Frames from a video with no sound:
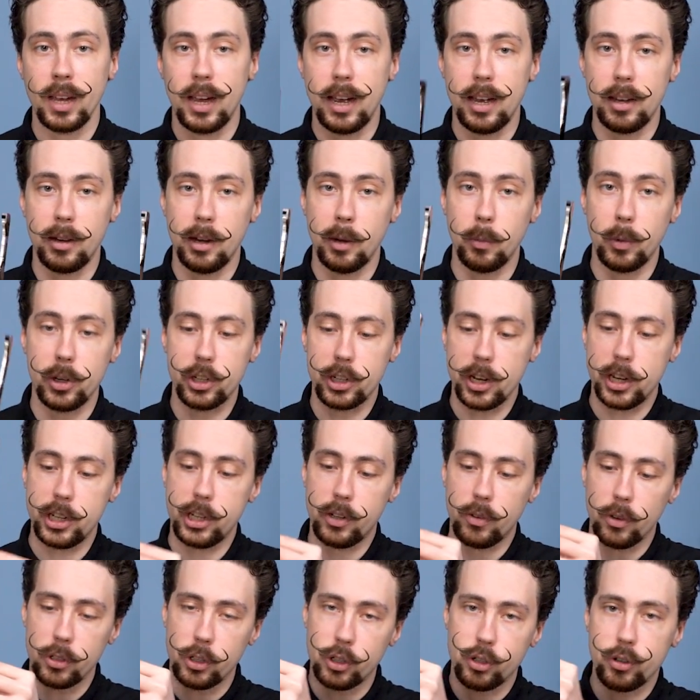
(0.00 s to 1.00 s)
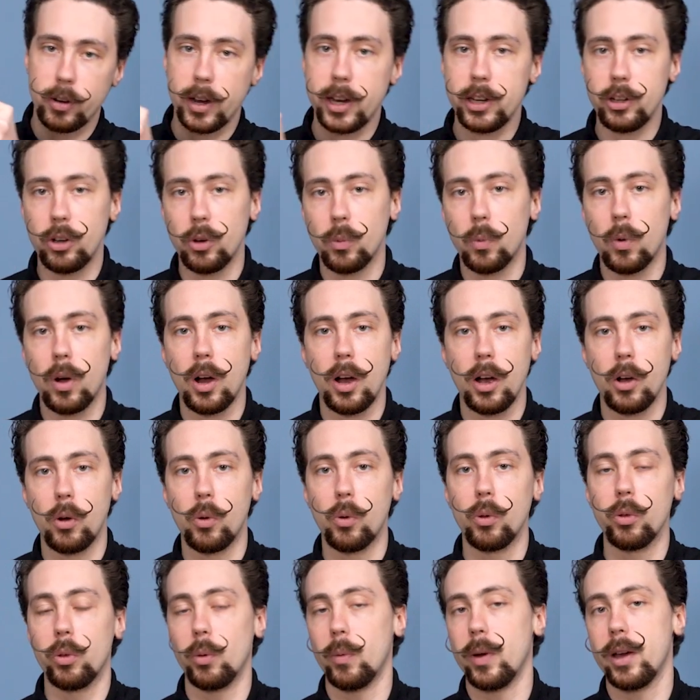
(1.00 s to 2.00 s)
and in which case you've got to train your wire
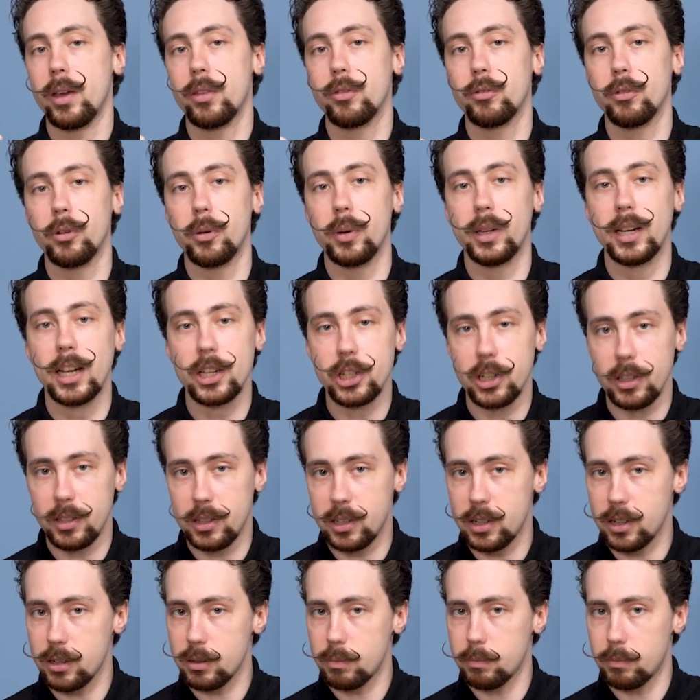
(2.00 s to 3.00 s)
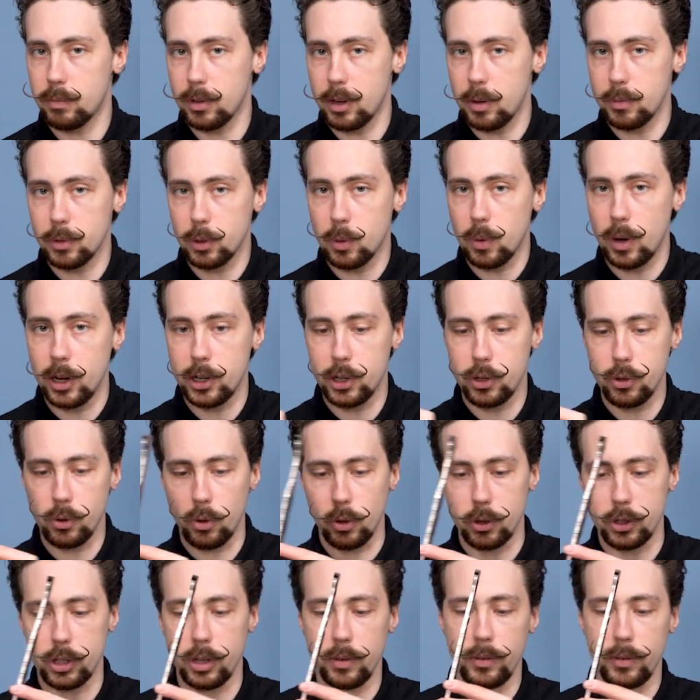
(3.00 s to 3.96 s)
all the way through. And actually this becomes quite short.